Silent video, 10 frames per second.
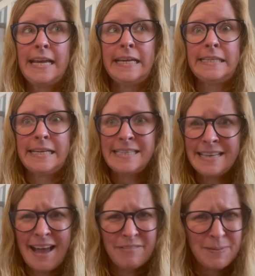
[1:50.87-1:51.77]
it
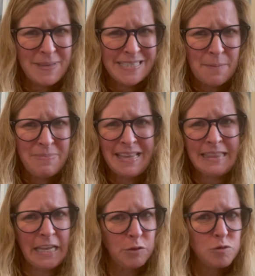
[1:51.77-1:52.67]
doesn't have to be something
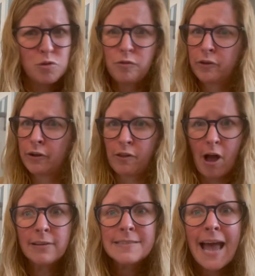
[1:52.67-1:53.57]
that you do for a
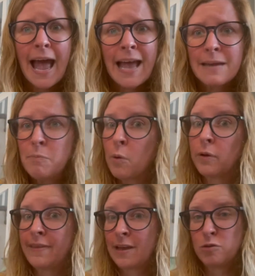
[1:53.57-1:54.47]
long time or
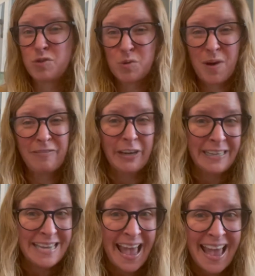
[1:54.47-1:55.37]
that you do every
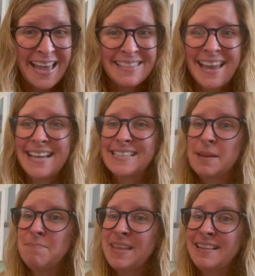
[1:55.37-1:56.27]
day, that it's
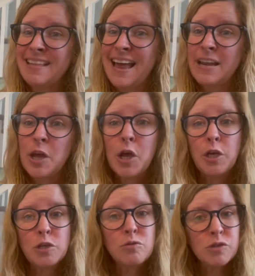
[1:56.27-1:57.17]
something that
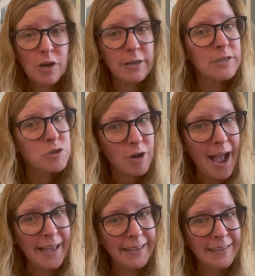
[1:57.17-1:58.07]
you started
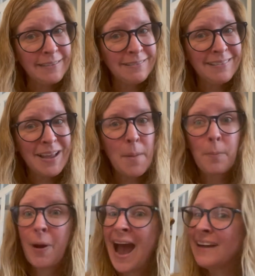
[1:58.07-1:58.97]
trying
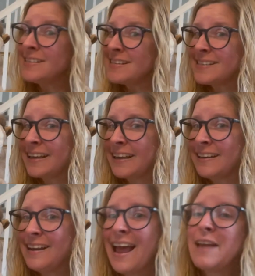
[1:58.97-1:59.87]

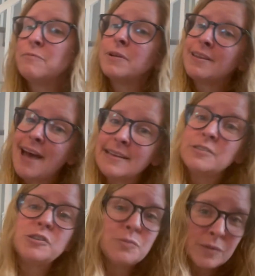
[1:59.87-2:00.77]
practicing and
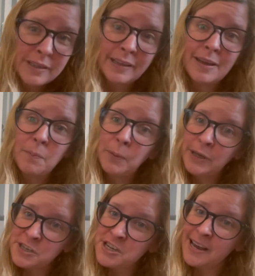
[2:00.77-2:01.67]
realized you really
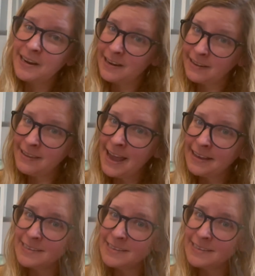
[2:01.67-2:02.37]
appreciated and liked.